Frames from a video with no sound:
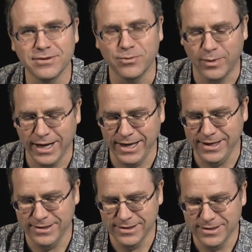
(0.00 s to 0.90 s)
Why
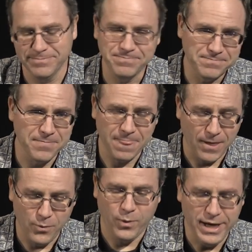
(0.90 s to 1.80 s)

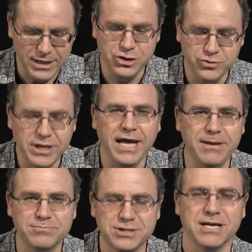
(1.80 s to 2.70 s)
did you
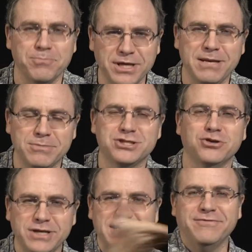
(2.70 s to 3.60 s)
name something in
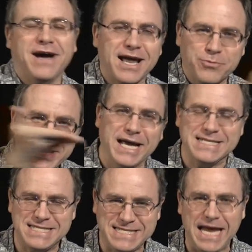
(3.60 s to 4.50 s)
Missouri, Nevada? We got a
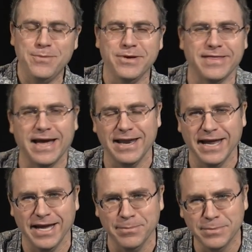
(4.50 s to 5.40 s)
state with that
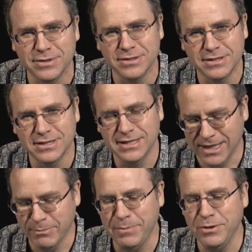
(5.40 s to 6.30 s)
name.
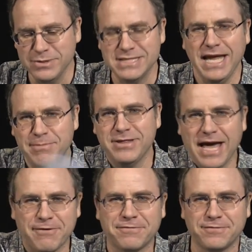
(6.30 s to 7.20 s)
Now, maybe it was named
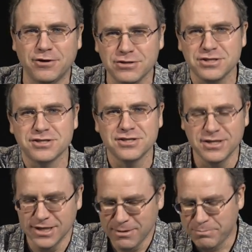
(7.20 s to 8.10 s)
that first,
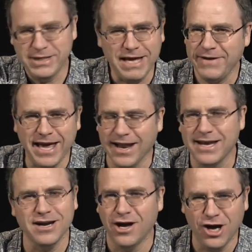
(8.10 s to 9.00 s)
but they've had
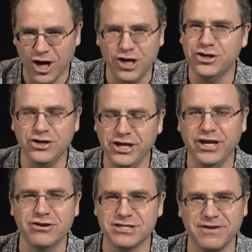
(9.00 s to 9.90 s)
like 100
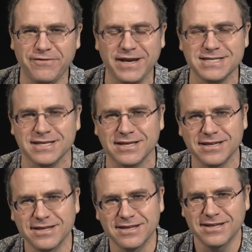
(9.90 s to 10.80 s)
years to fix it. I
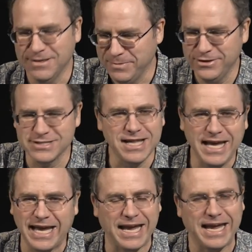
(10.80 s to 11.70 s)
mean, there's like